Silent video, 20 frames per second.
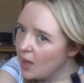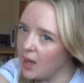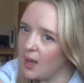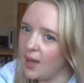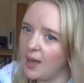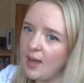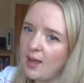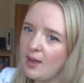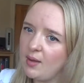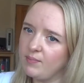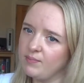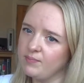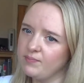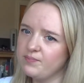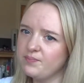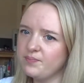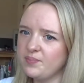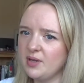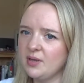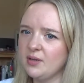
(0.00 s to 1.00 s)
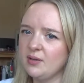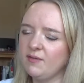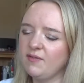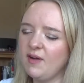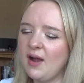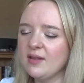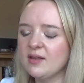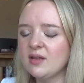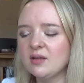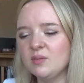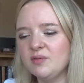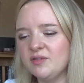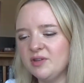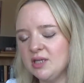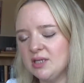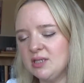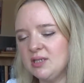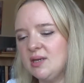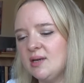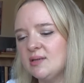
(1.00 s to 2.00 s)
Um, but the fact that for
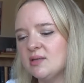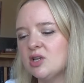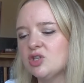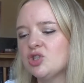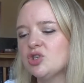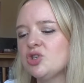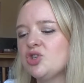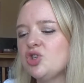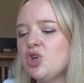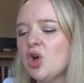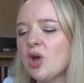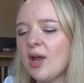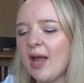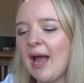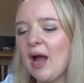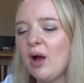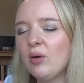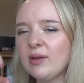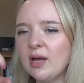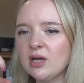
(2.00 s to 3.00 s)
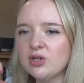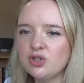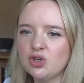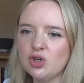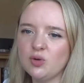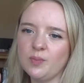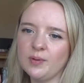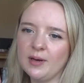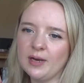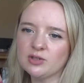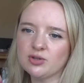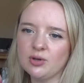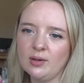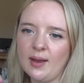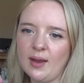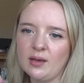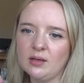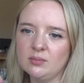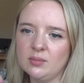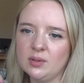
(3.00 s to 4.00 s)
this season they just took out that supernatural
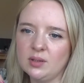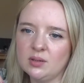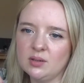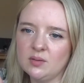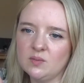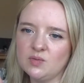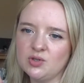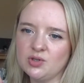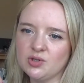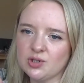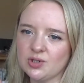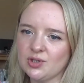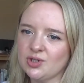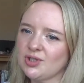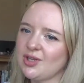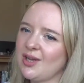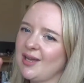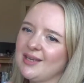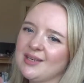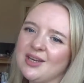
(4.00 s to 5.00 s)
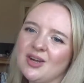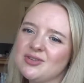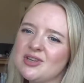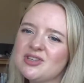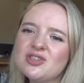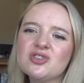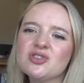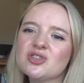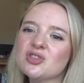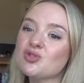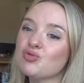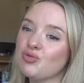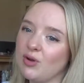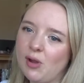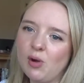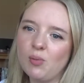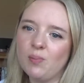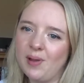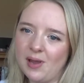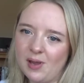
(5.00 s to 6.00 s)
element and was just like, no, this is just
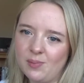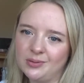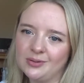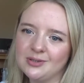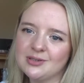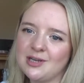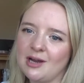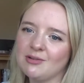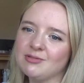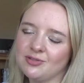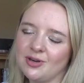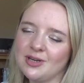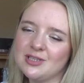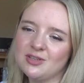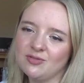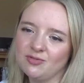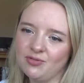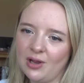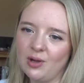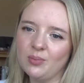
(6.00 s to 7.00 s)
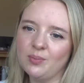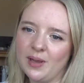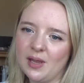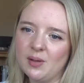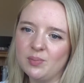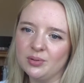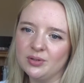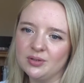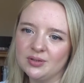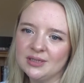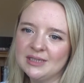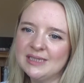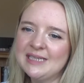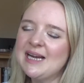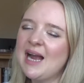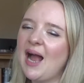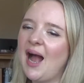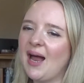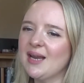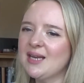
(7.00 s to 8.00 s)
real people terrorising real people.
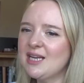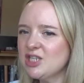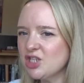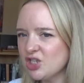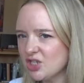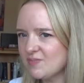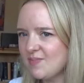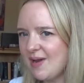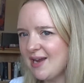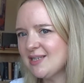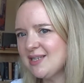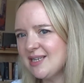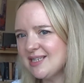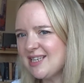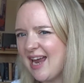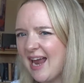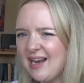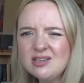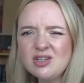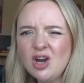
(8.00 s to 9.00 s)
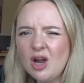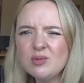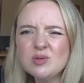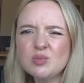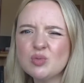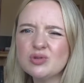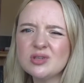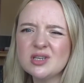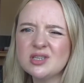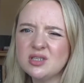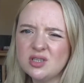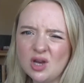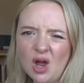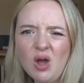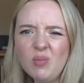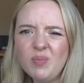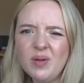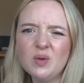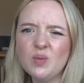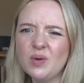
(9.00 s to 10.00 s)
And it just makes it 10 times more
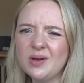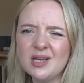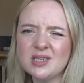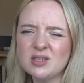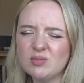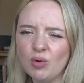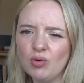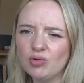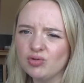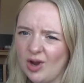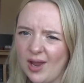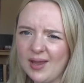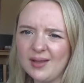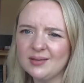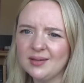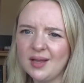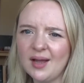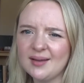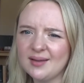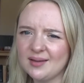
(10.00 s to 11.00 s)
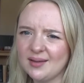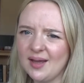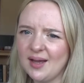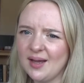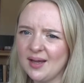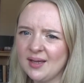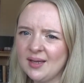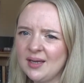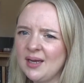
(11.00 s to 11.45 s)
disturbing when it's more real like that.